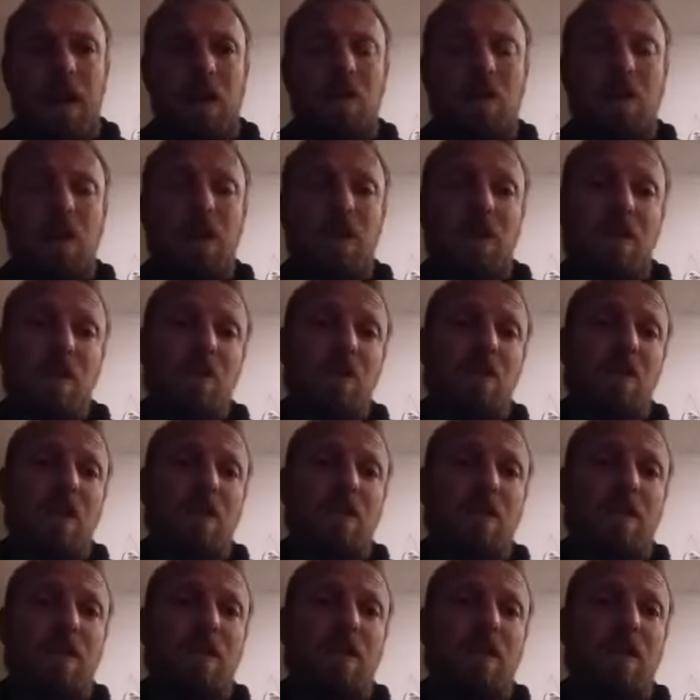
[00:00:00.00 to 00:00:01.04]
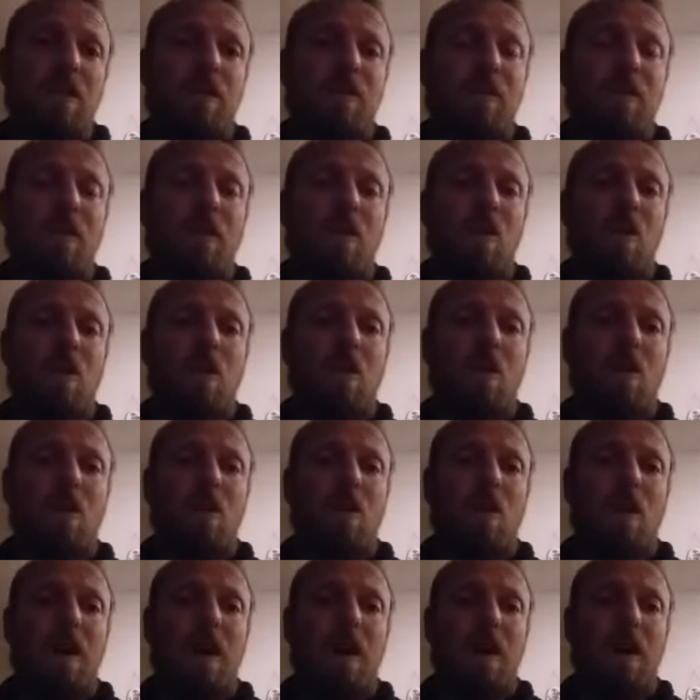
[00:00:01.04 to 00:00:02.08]
We use salt
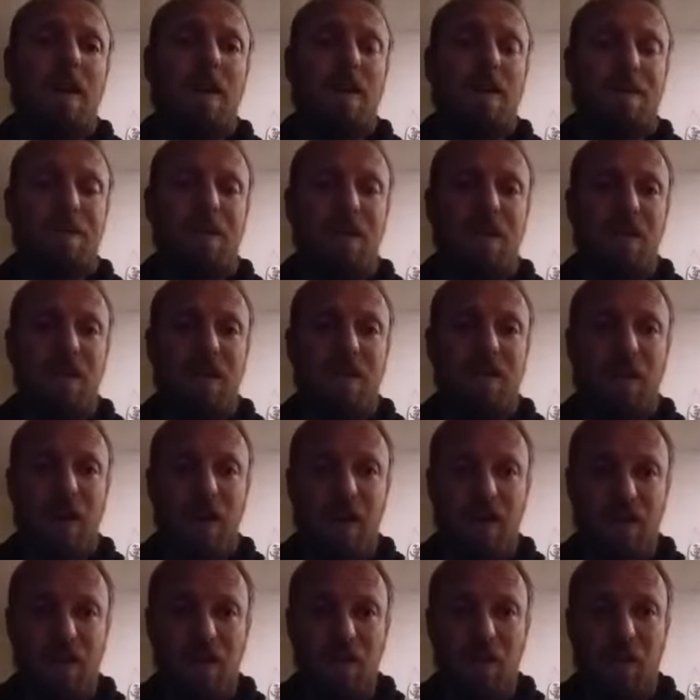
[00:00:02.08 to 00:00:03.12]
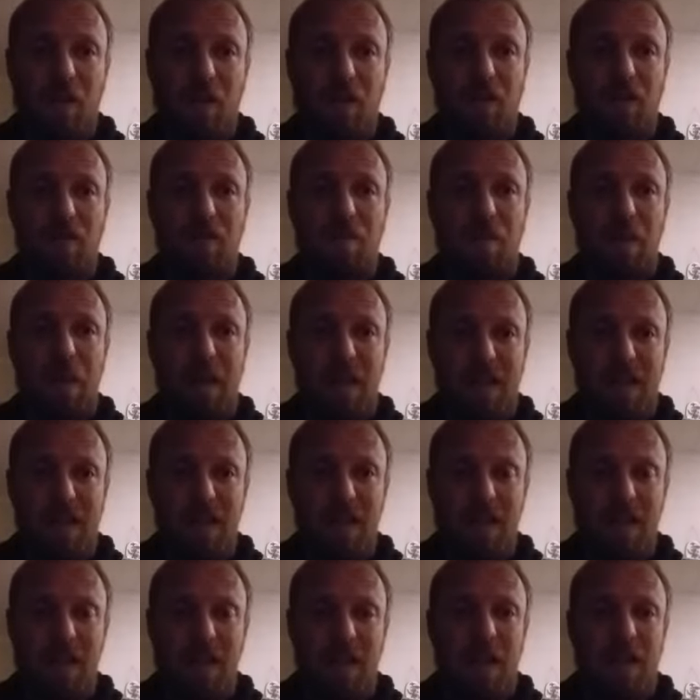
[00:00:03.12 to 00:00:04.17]
for the preservation of meat.
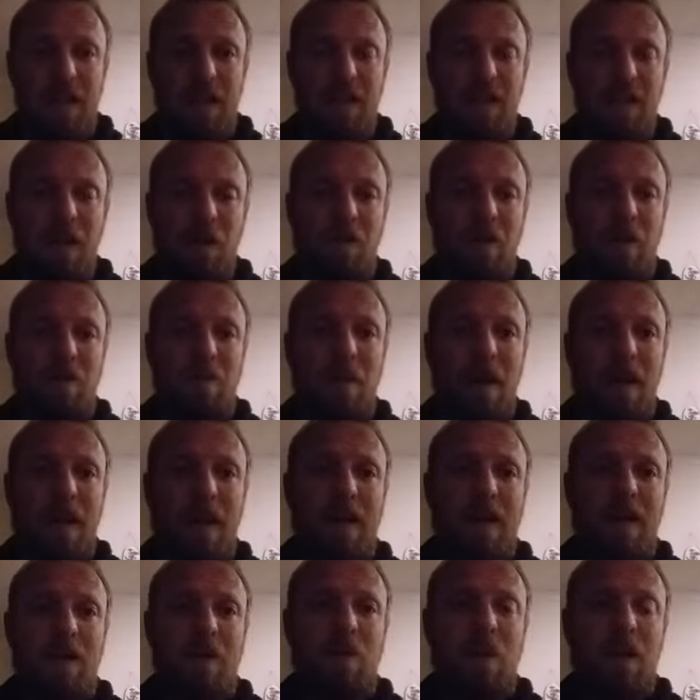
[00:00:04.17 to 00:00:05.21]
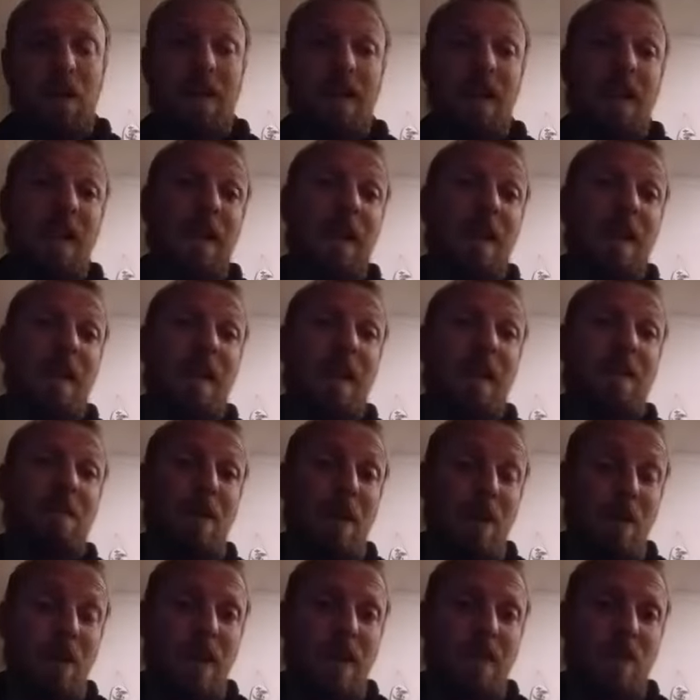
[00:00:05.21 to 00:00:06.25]
So we make what the
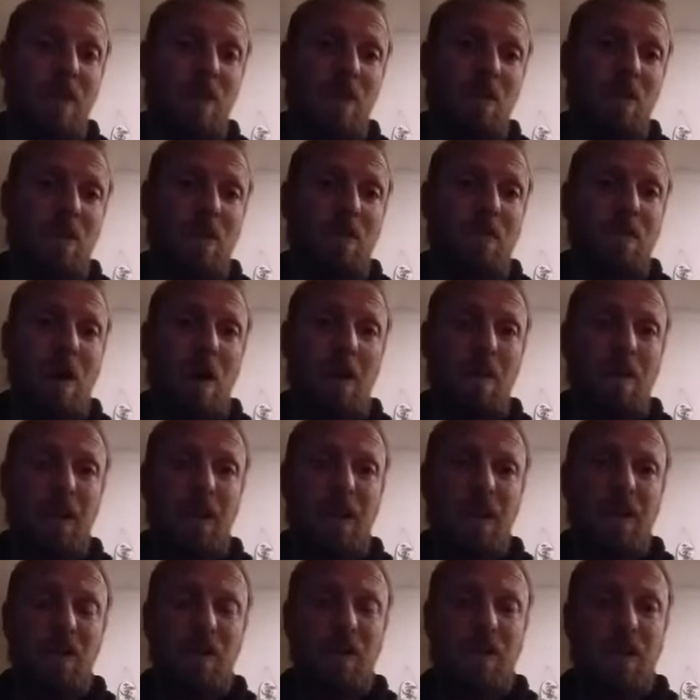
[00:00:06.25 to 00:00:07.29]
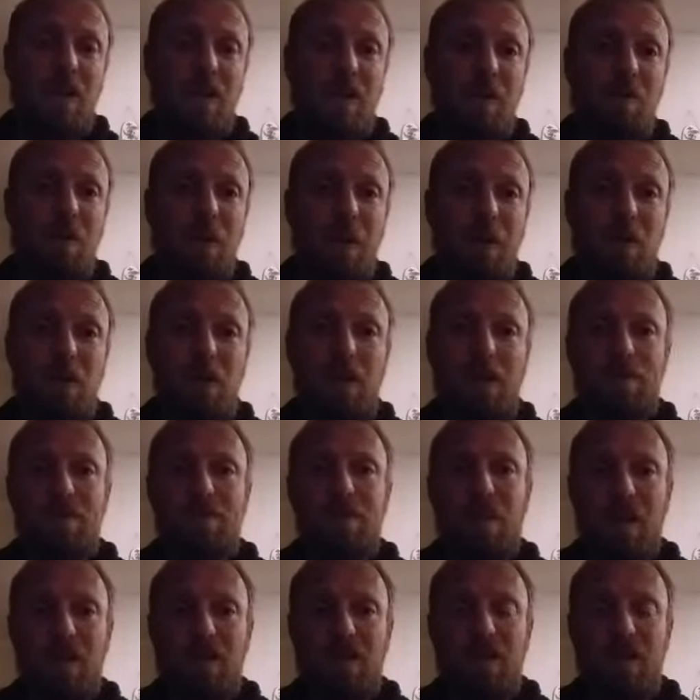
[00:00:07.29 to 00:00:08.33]
Americans call barbecue sticks. We call it
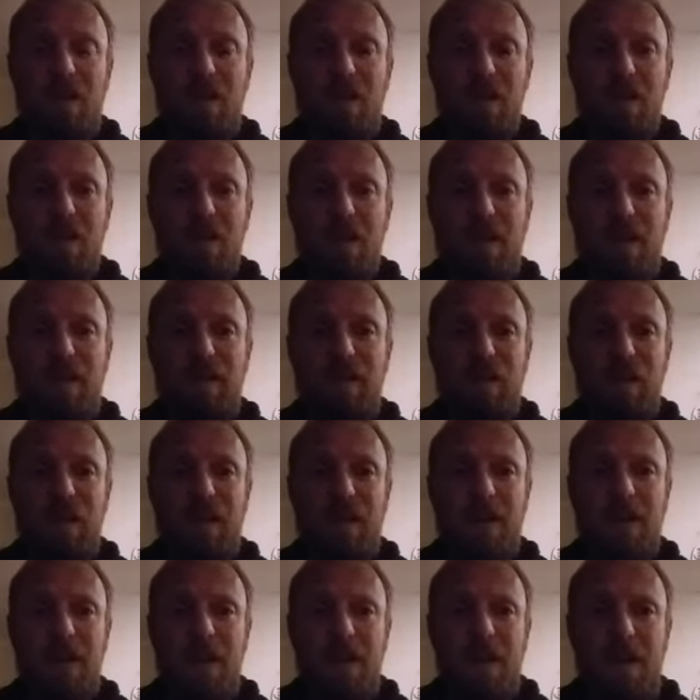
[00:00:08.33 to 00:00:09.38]
biltong in South Africa.